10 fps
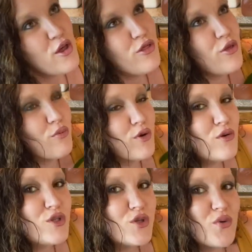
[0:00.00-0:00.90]
the
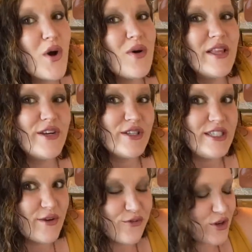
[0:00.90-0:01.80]
roots grow a little
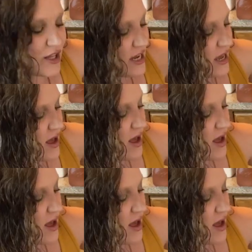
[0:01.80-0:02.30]
differently